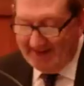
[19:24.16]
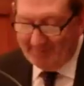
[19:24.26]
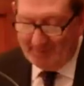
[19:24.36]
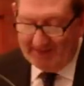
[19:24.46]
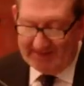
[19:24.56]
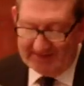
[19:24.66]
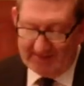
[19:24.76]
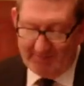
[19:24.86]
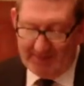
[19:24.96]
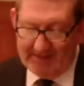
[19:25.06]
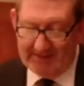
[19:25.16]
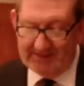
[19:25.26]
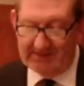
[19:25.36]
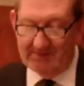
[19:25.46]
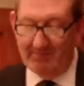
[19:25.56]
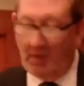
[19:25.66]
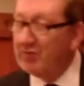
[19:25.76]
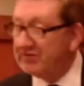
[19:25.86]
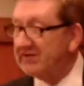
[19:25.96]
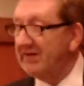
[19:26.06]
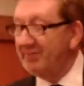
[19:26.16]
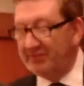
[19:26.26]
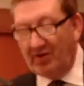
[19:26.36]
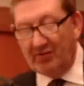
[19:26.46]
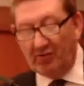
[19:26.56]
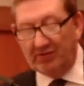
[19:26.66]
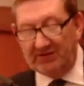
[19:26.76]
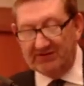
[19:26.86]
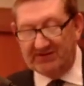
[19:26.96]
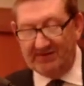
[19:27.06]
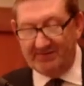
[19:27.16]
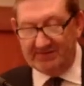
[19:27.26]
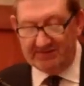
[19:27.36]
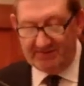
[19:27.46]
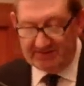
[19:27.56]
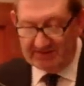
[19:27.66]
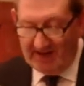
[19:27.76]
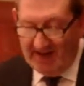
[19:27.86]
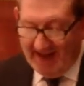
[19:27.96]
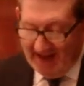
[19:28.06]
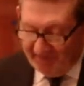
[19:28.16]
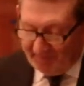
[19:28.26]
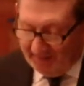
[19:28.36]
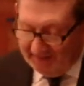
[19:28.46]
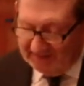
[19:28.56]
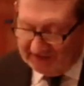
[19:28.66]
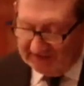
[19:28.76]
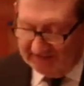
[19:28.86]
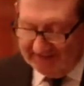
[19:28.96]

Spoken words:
MPs and peers, mostly but not all Conservatives, have personal